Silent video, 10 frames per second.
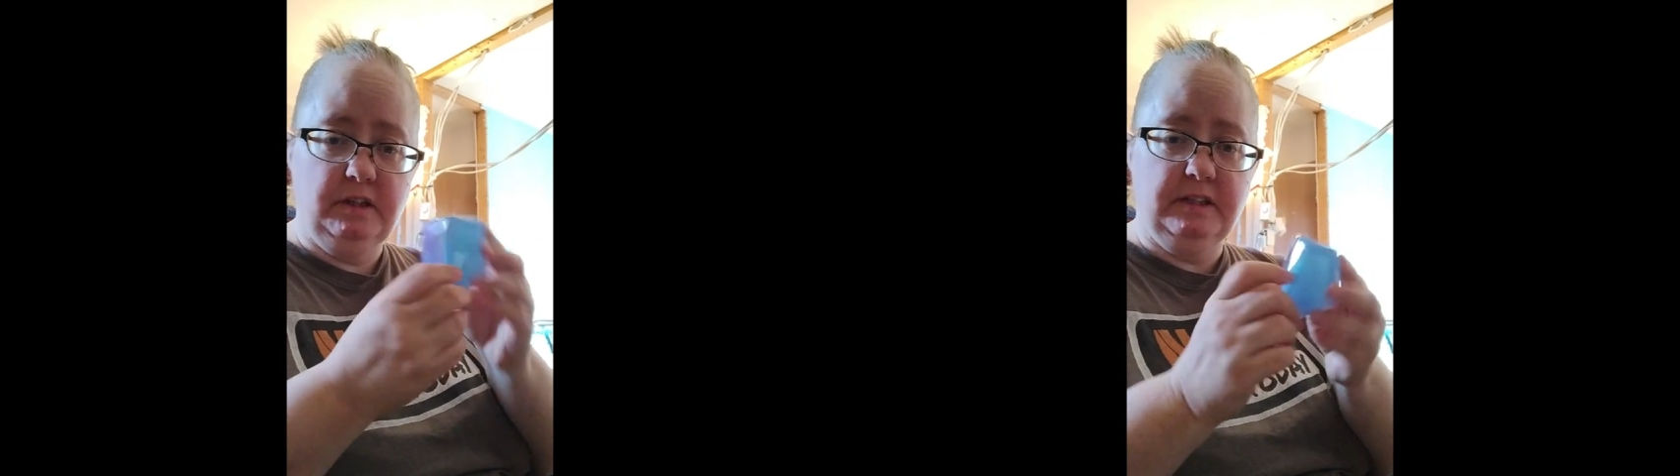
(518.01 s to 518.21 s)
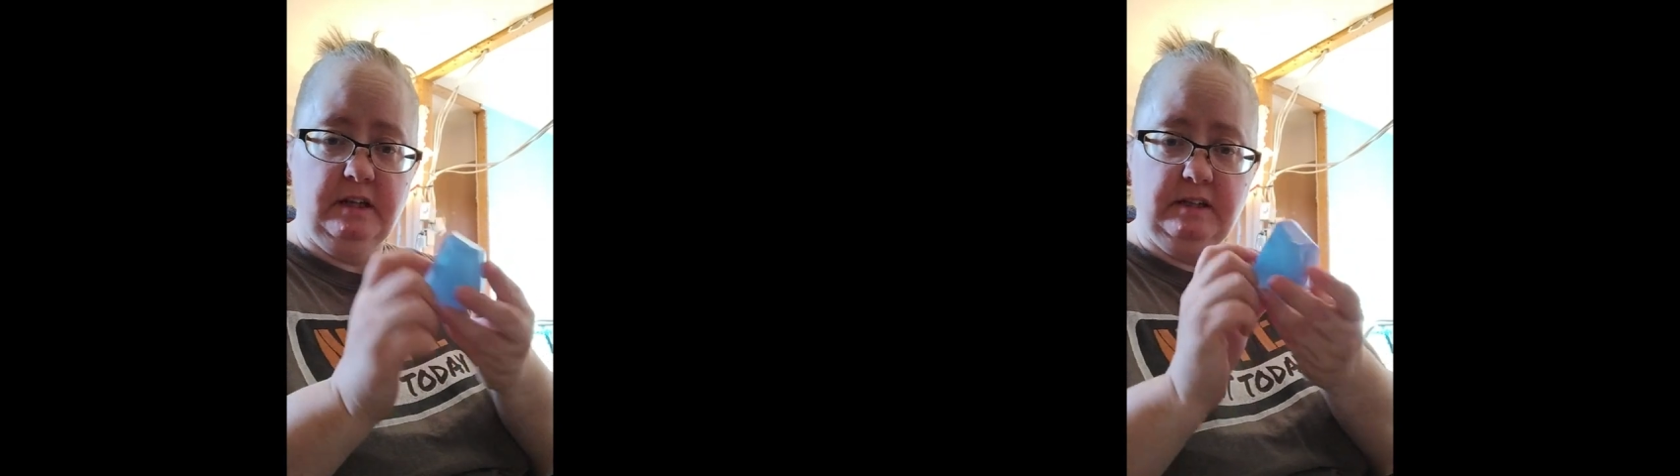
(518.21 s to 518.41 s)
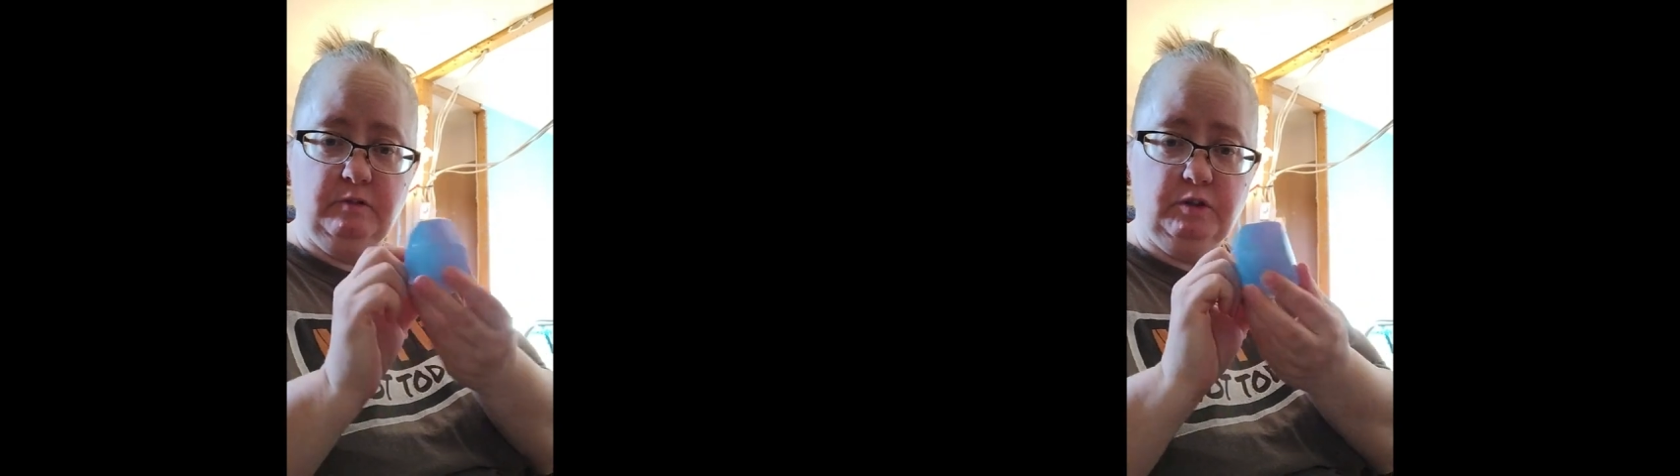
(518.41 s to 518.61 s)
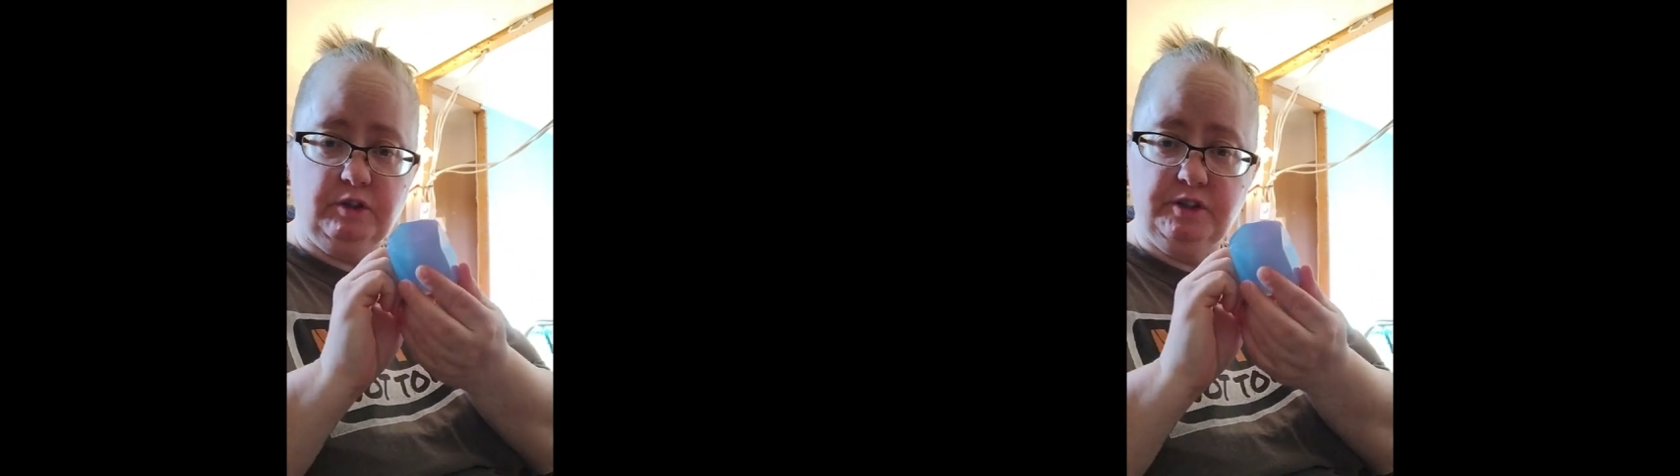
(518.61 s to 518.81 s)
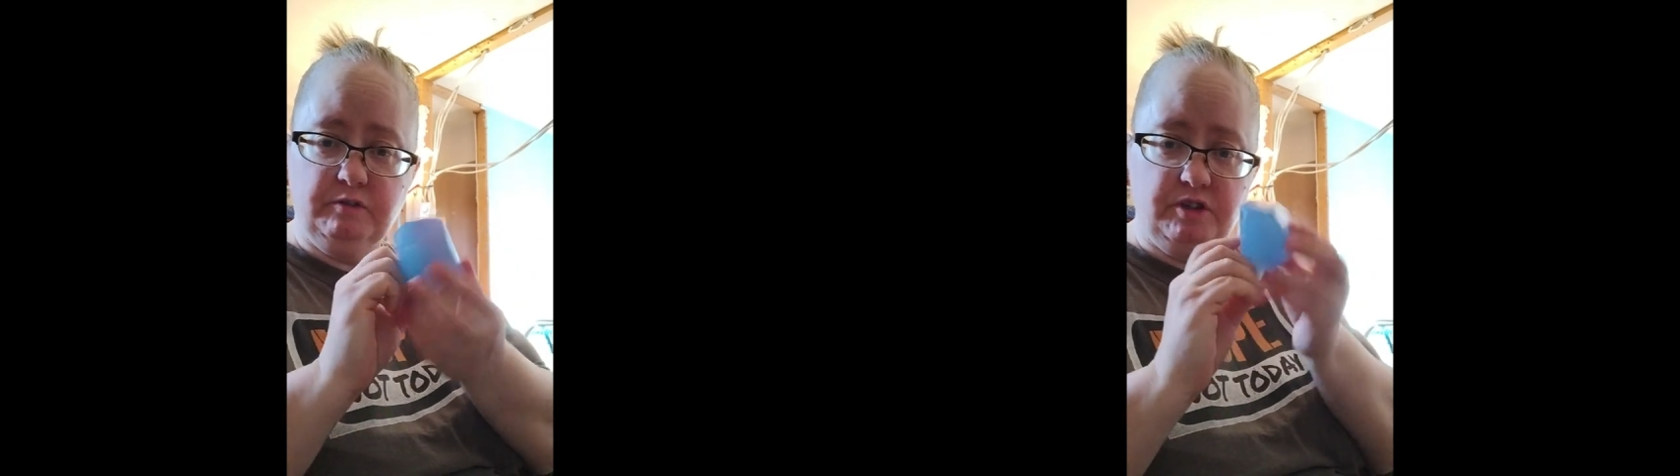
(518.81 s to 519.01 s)
It's a nice little
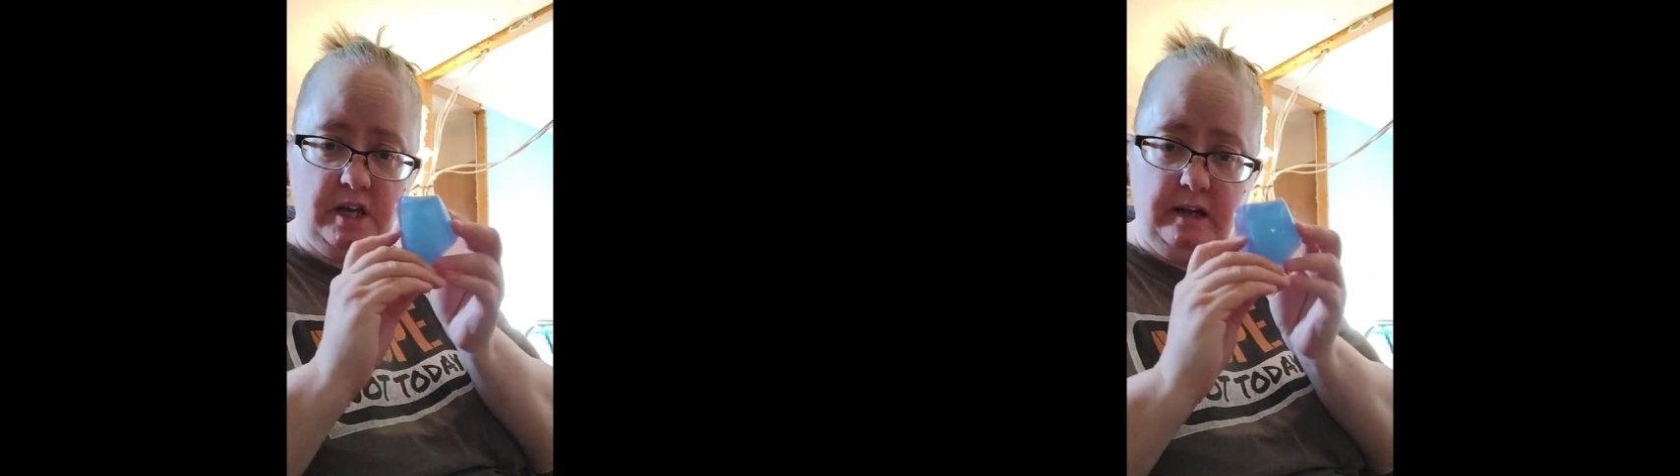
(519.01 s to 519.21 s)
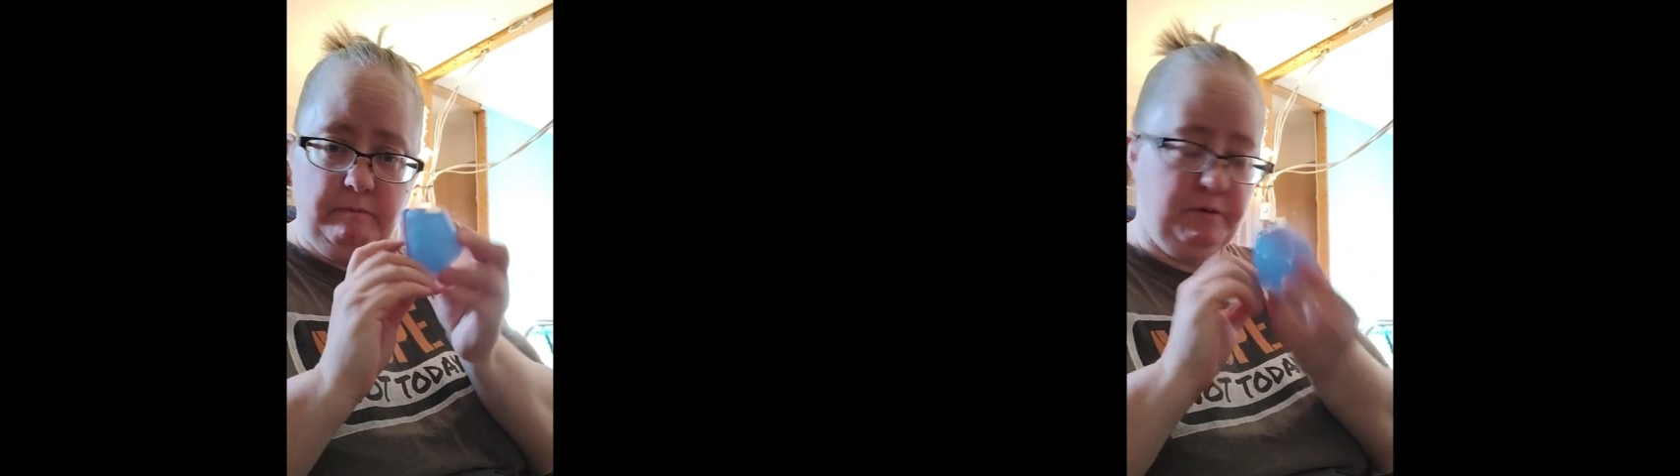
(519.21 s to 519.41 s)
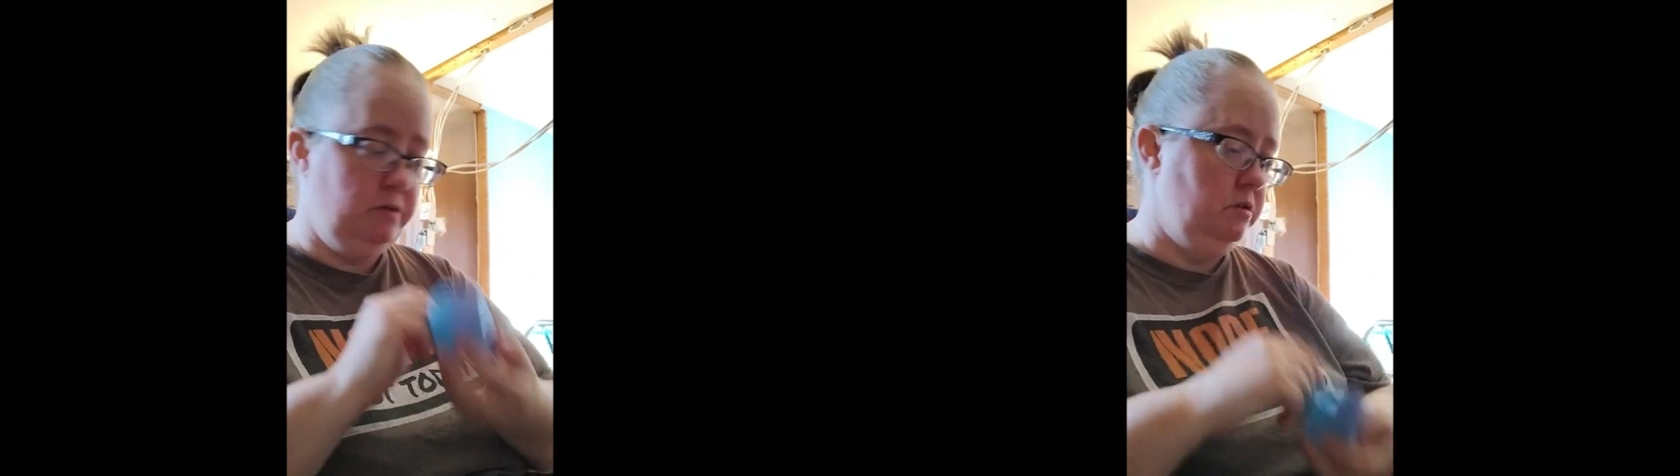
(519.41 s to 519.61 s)
crystal shape.